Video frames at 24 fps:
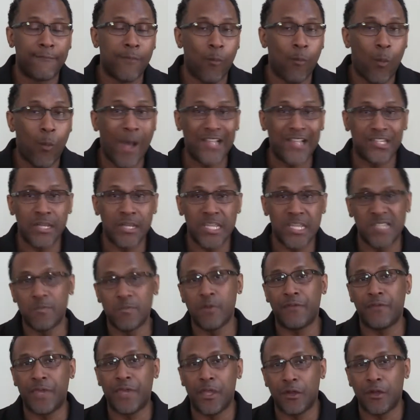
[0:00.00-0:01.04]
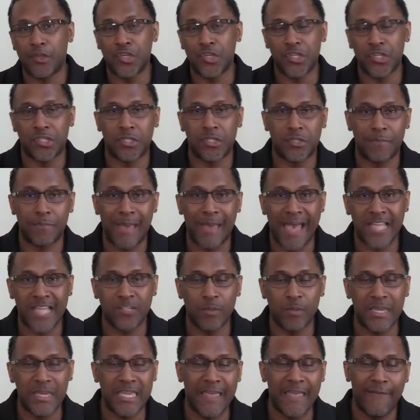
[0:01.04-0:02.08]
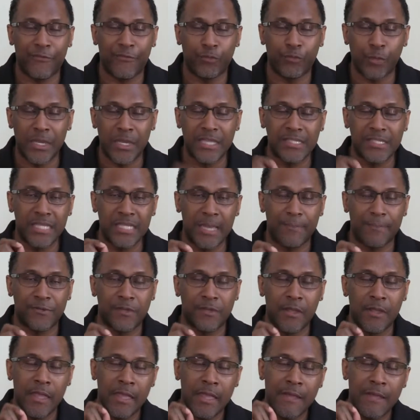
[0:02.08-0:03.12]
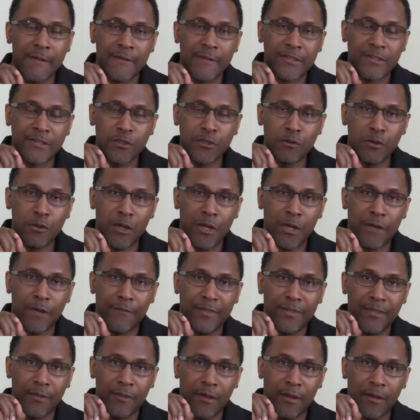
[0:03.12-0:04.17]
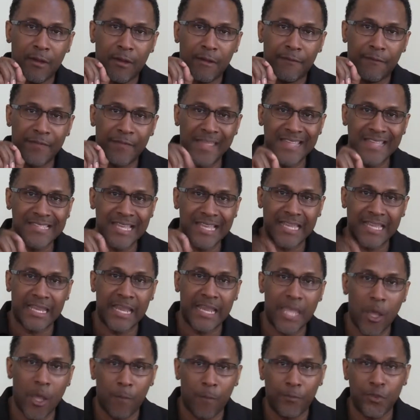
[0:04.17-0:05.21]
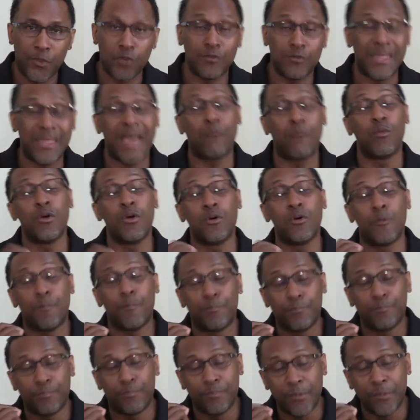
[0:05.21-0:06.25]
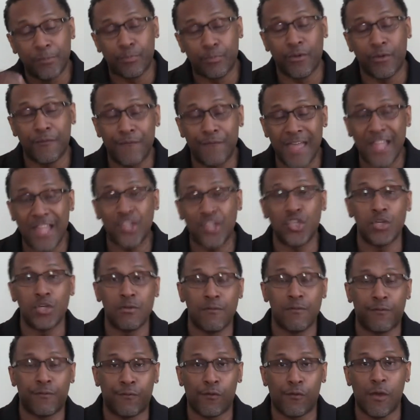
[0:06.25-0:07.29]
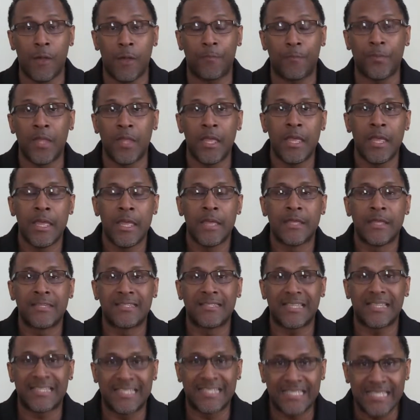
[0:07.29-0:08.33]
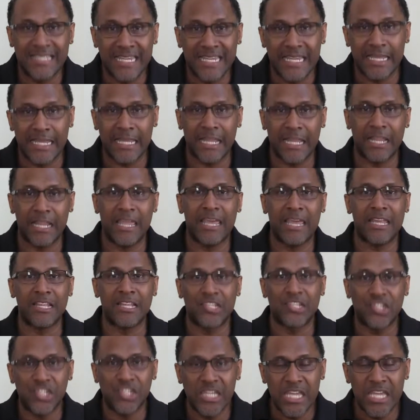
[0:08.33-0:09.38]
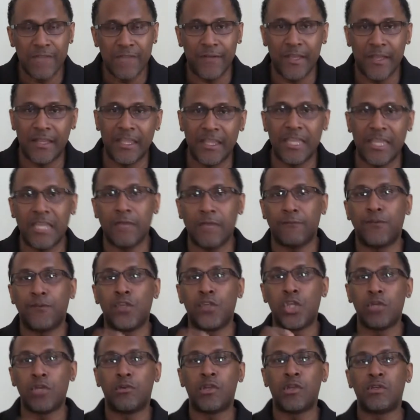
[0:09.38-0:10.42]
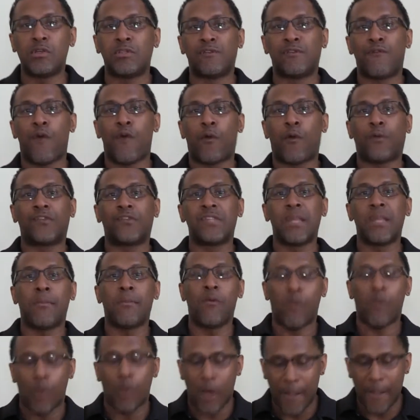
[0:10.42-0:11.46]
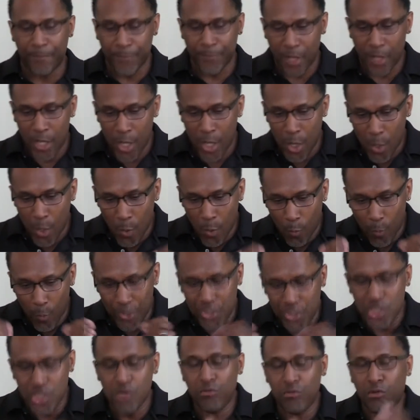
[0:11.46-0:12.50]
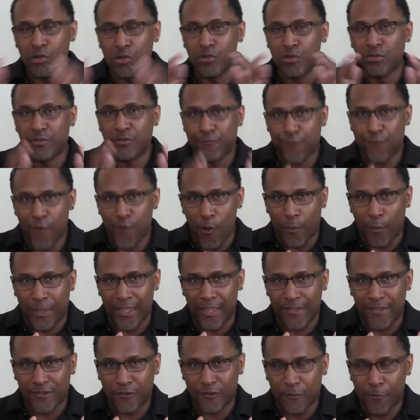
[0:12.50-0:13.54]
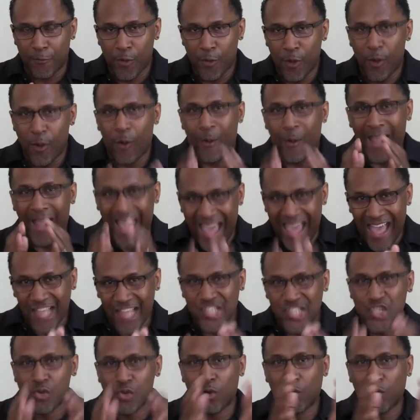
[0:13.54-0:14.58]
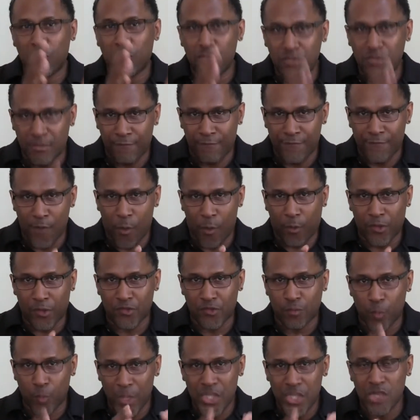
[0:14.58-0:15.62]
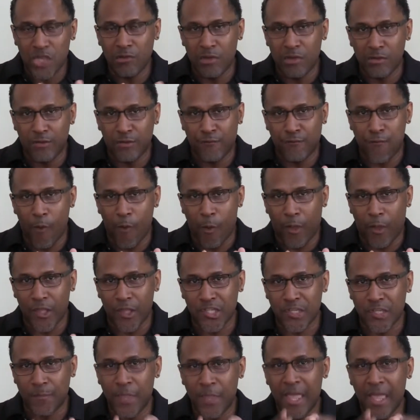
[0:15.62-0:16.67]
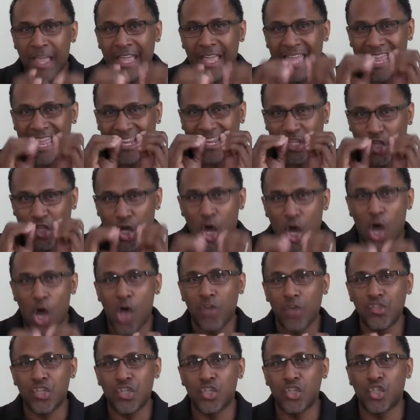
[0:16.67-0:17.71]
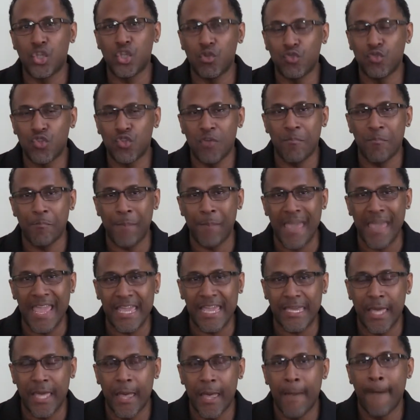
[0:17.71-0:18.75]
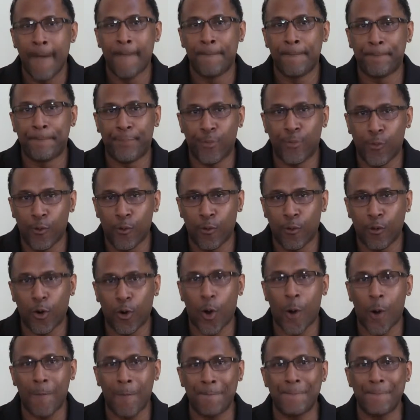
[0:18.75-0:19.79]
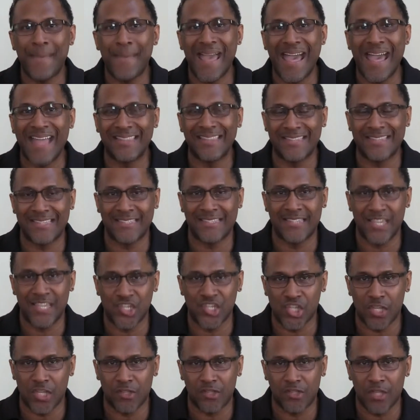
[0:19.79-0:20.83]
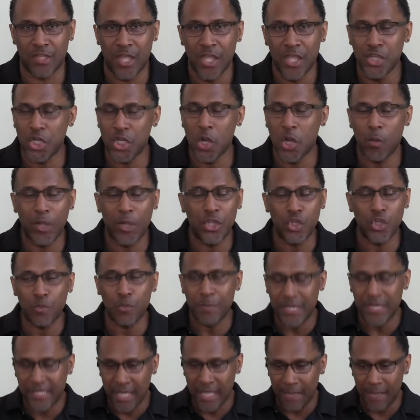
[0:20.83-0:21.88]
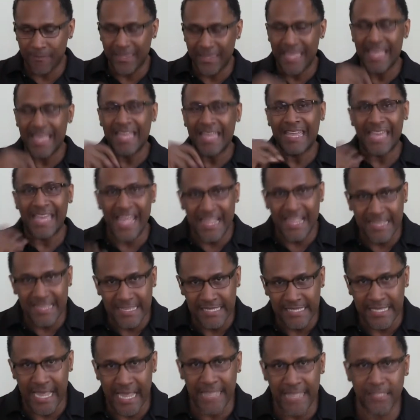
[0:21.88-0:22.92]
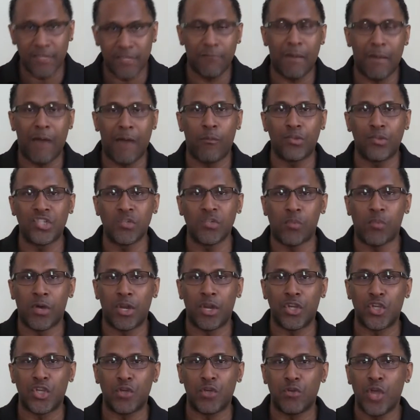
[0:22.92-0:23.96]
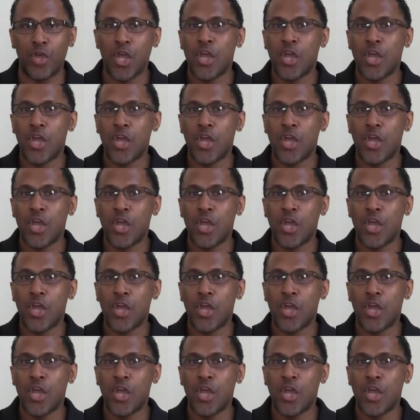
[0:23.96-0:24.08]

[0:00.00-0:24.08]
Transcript: watching this movie here just this past weekend. 3 tips to things that can help you, that will prevent you from succeeding and achieving if you lose focus. Number 1, when you lose focus, or as you're losing focus, when you lose focus, it causes you to make poor or bad decisions. You know what? You become indecisive about what you want to do.